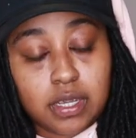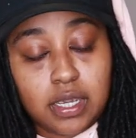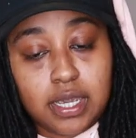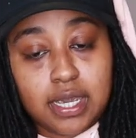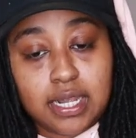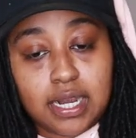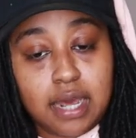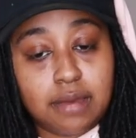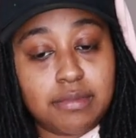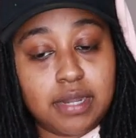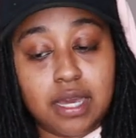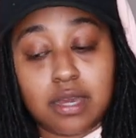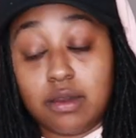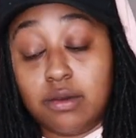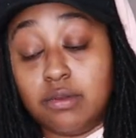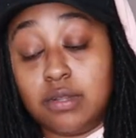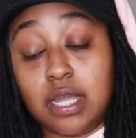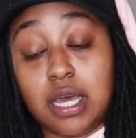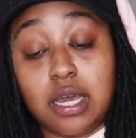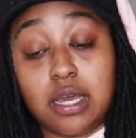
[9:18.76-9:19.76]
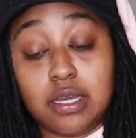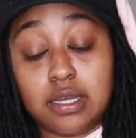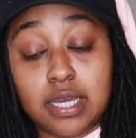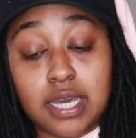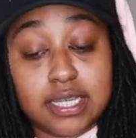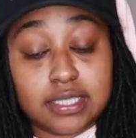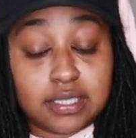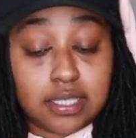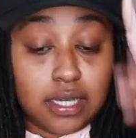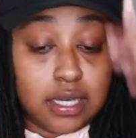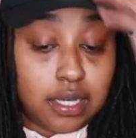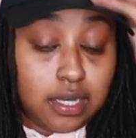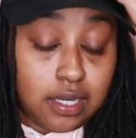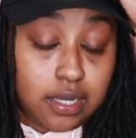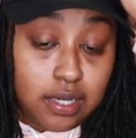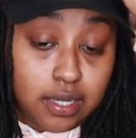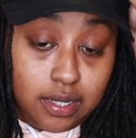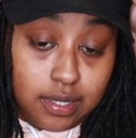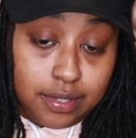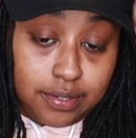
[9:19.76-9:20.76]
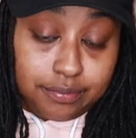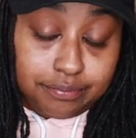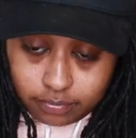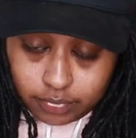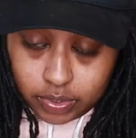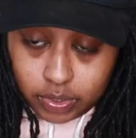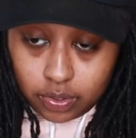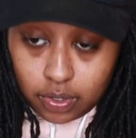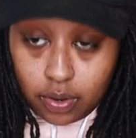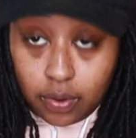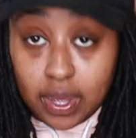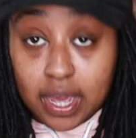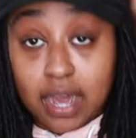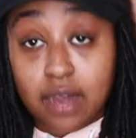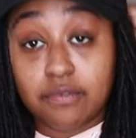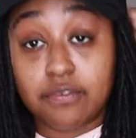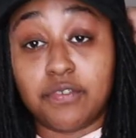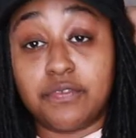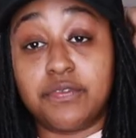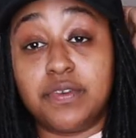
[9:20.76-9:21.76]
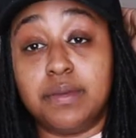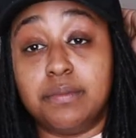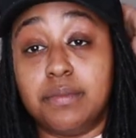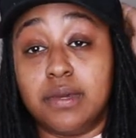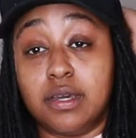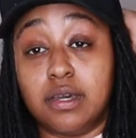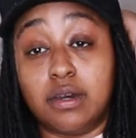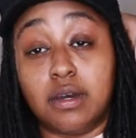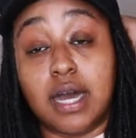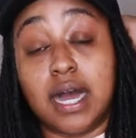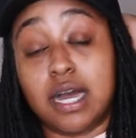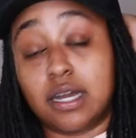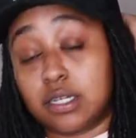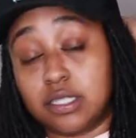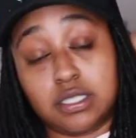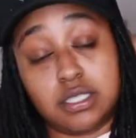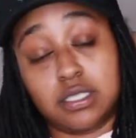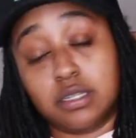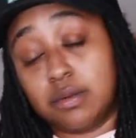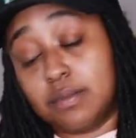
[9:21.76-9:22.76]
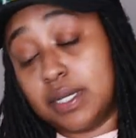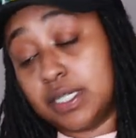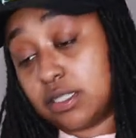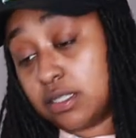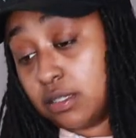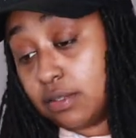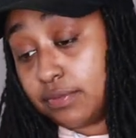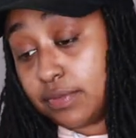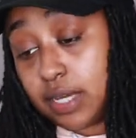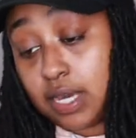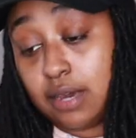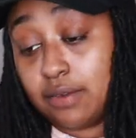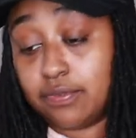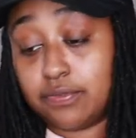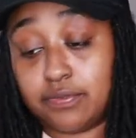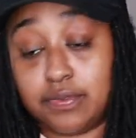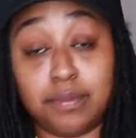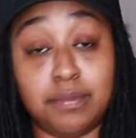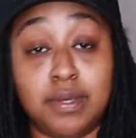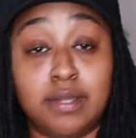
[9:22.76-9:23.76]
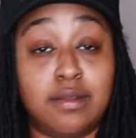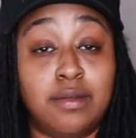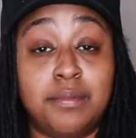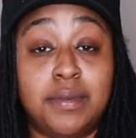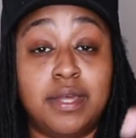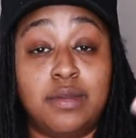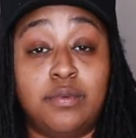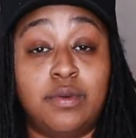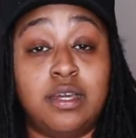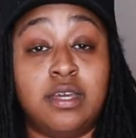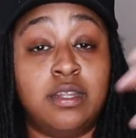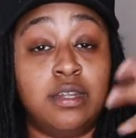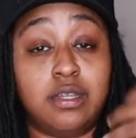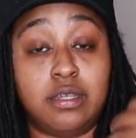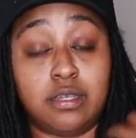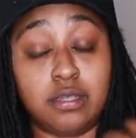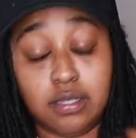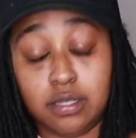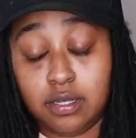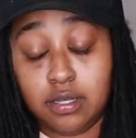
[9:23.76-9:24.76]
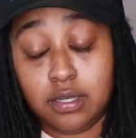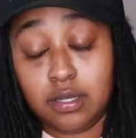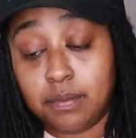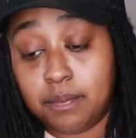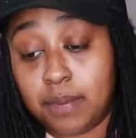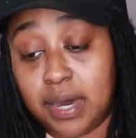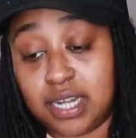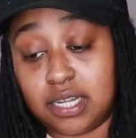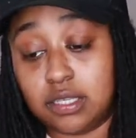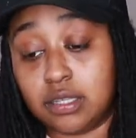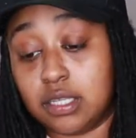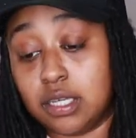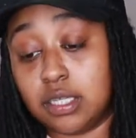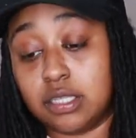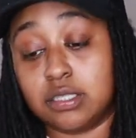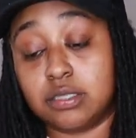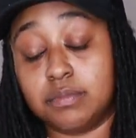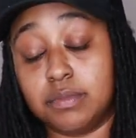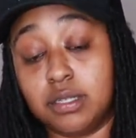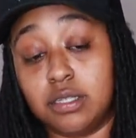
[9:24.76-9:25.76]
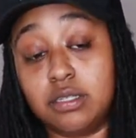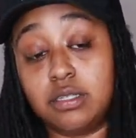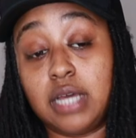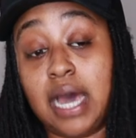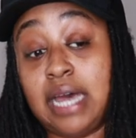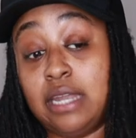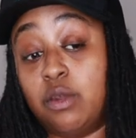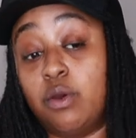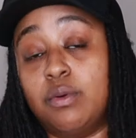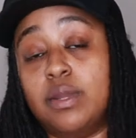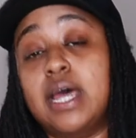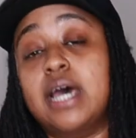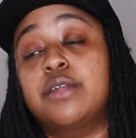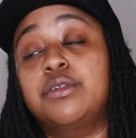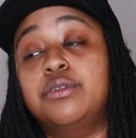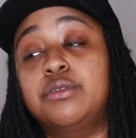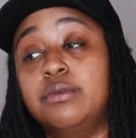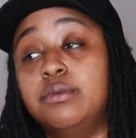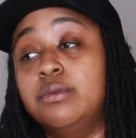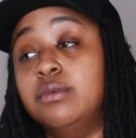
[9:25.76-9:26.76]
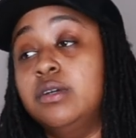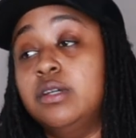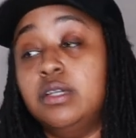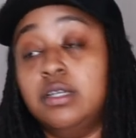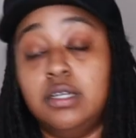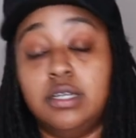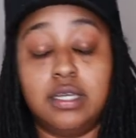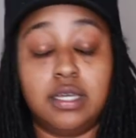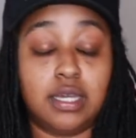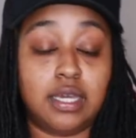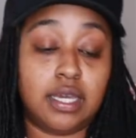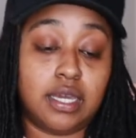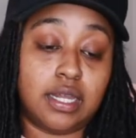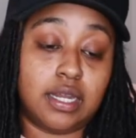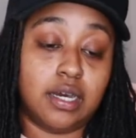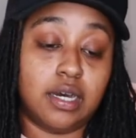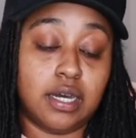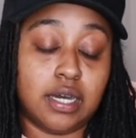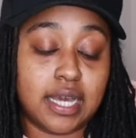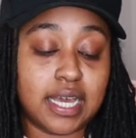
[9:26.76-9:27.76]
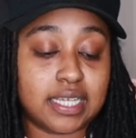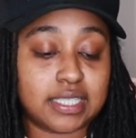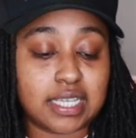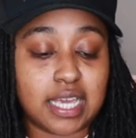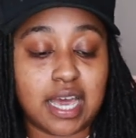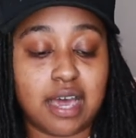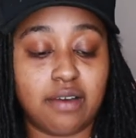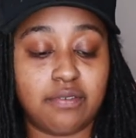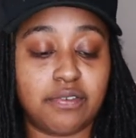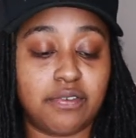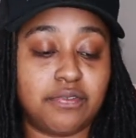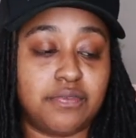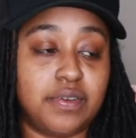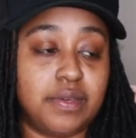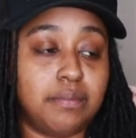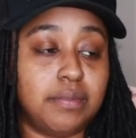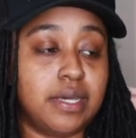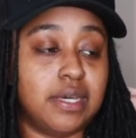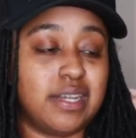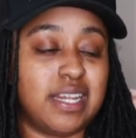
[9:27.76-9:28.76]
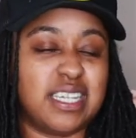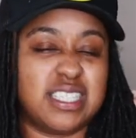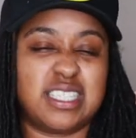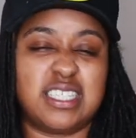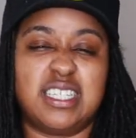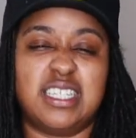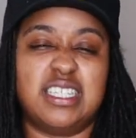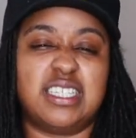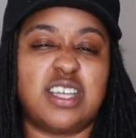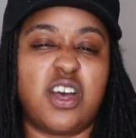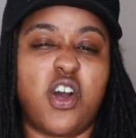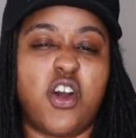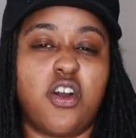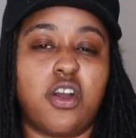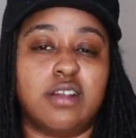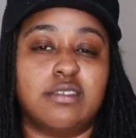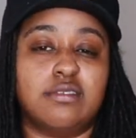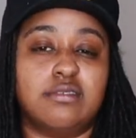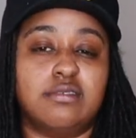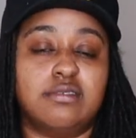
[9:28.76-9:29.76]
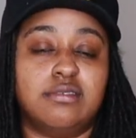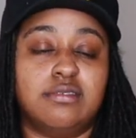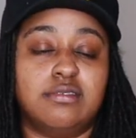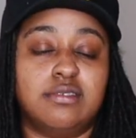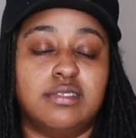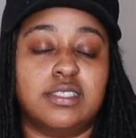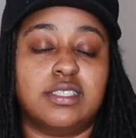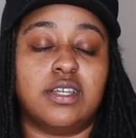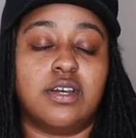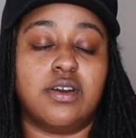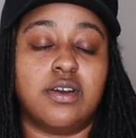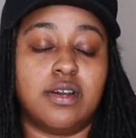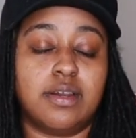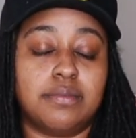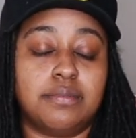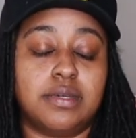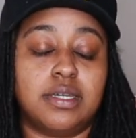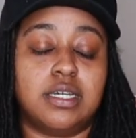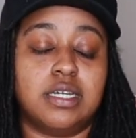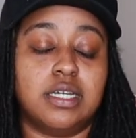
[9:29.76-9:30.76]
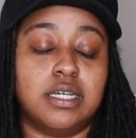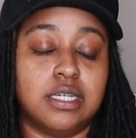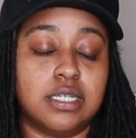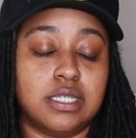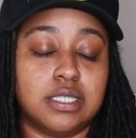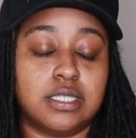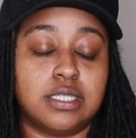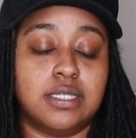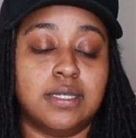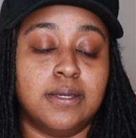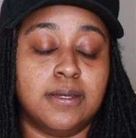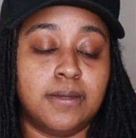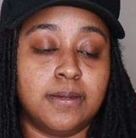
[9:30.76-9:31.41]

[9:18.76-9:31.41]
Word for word: And I'm not gonna lie, as a, um, you know, alpha female, I consider myself alpha female no matter what anybody thinks, but I know what I do. And uh, as an alpha female, that's it's hard. It's hard because